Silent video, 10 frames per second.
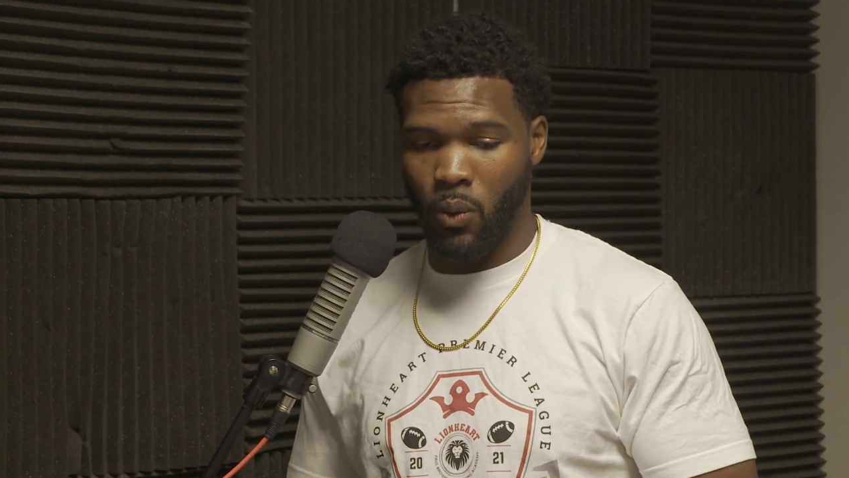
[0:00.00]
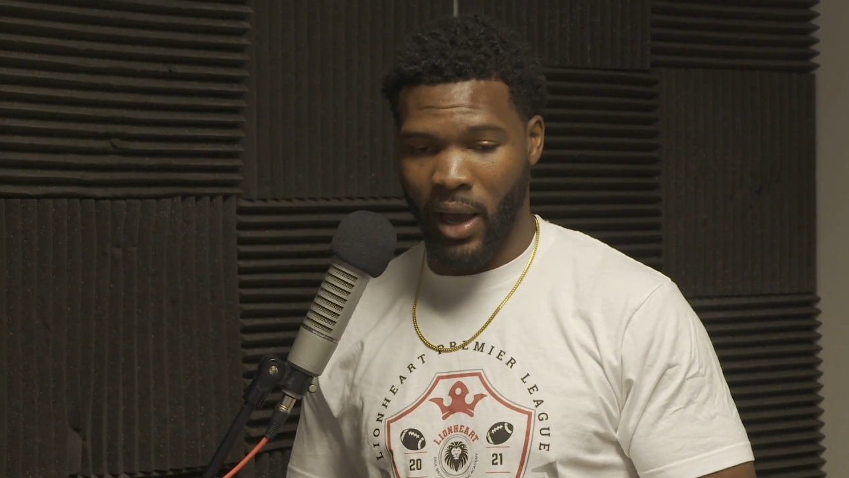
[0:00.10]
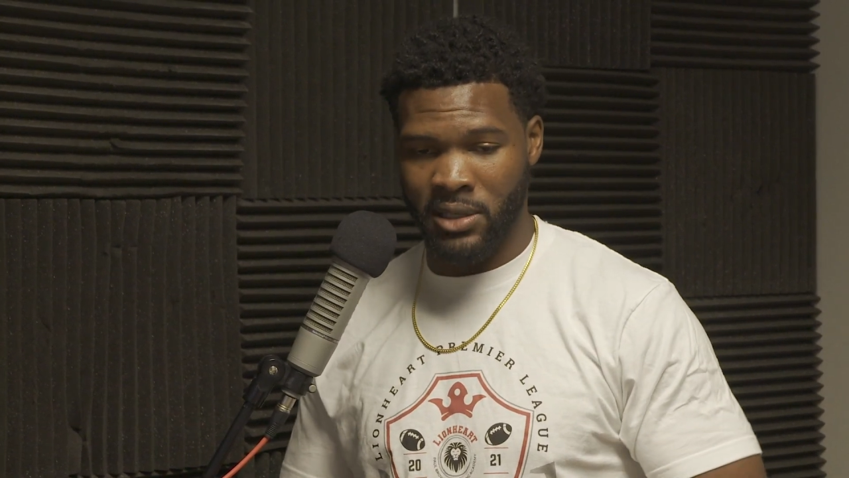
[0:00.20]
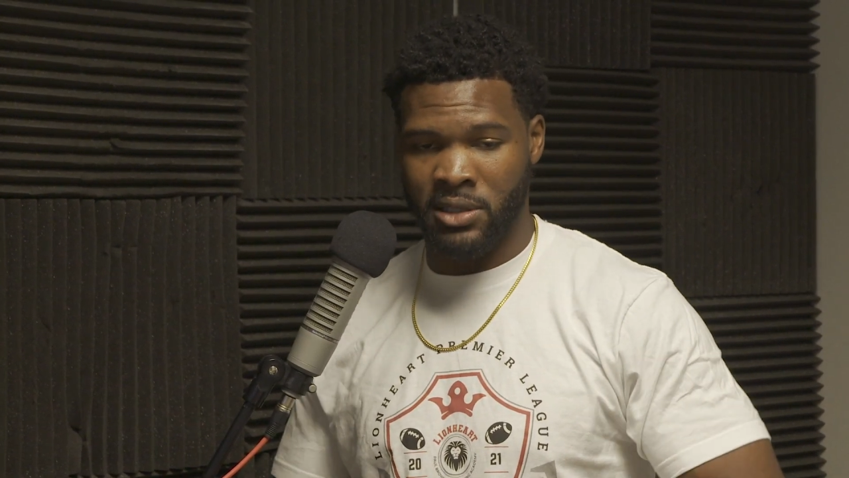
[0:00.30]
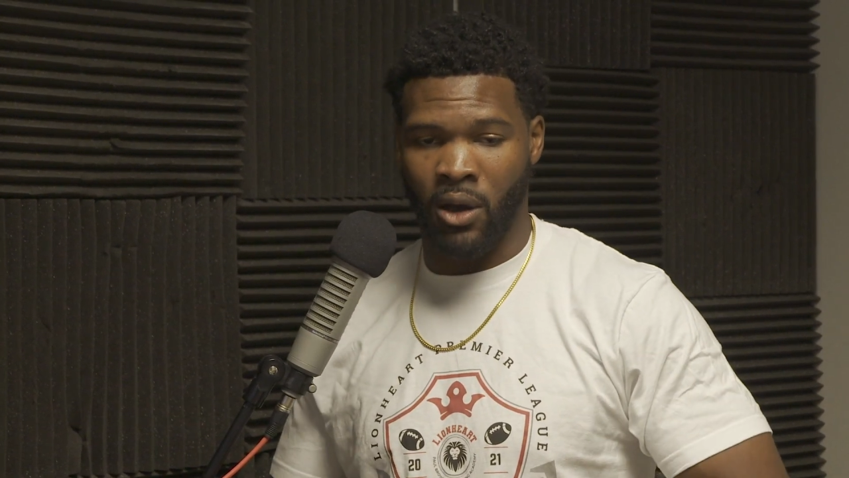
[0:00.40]

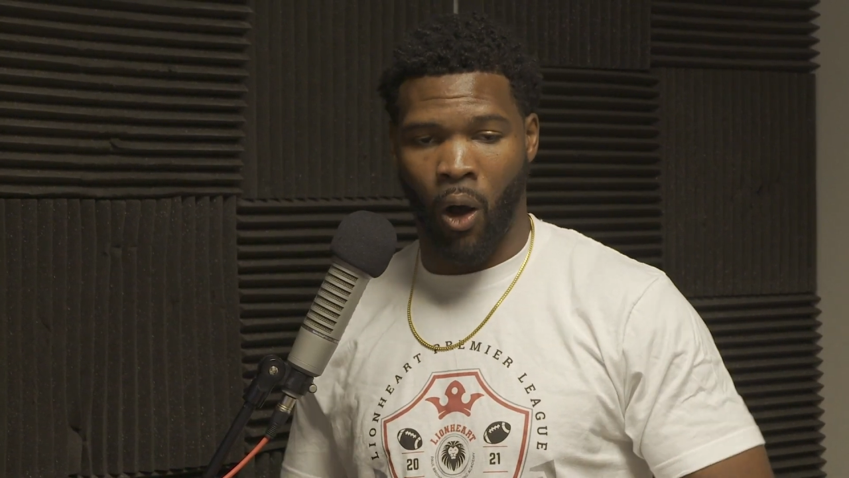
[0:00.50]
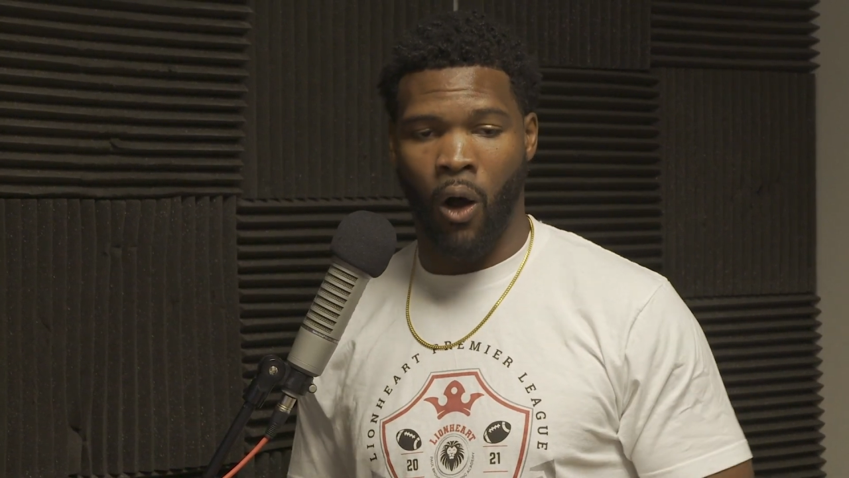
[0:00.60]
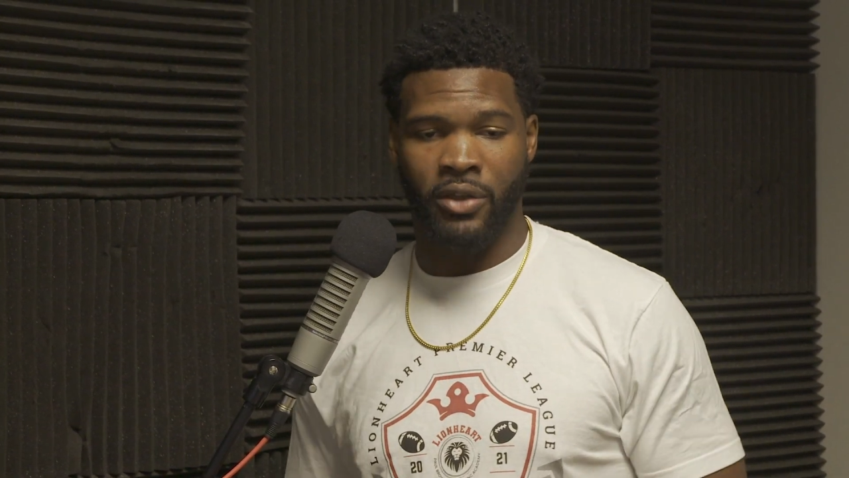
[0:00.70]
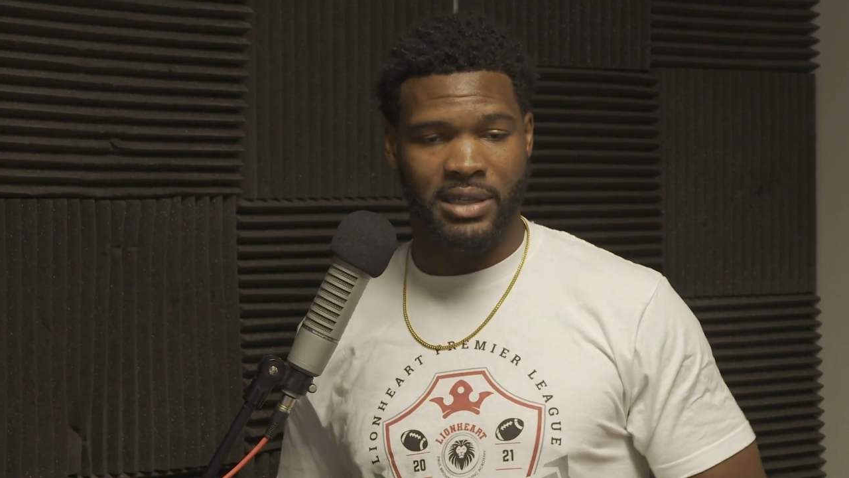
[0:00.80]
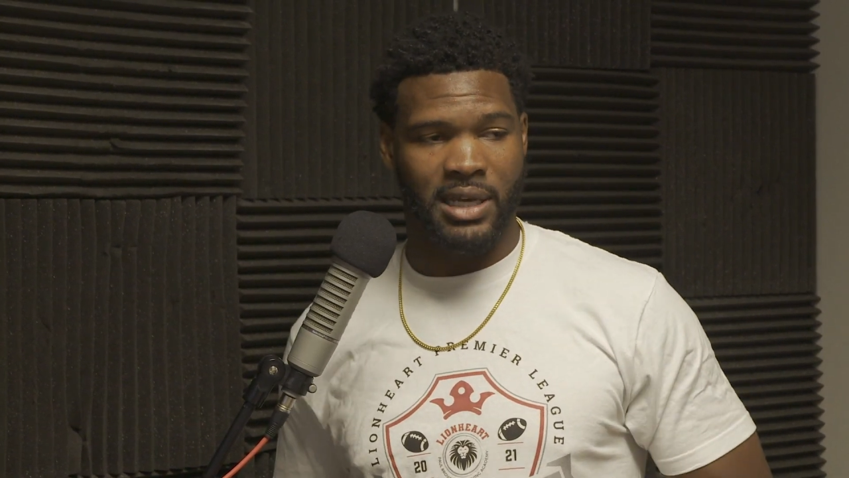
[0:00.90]
West,
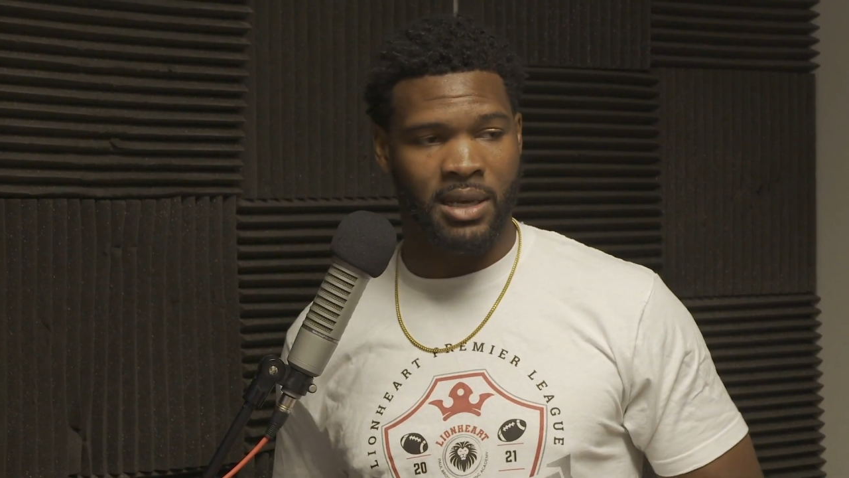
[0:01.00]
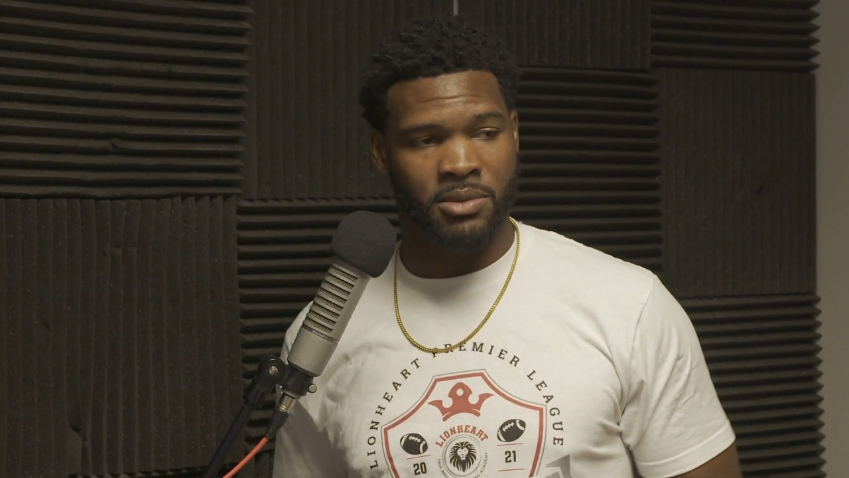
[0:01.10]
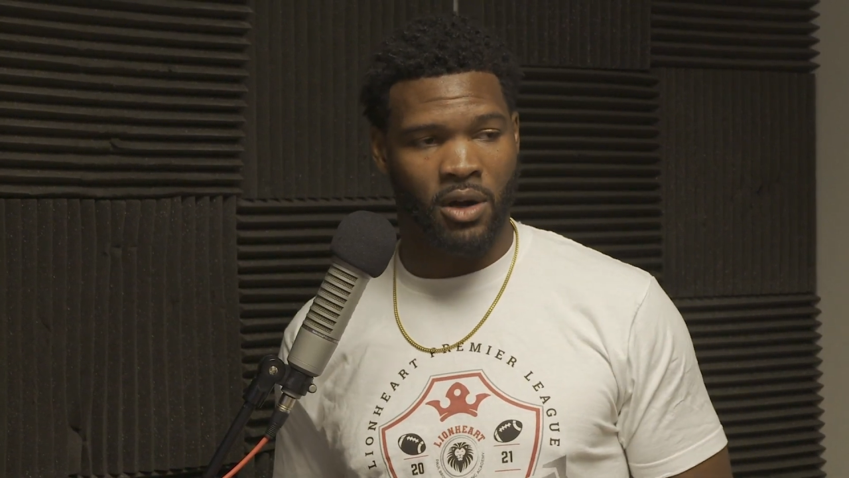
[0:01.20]
all the teams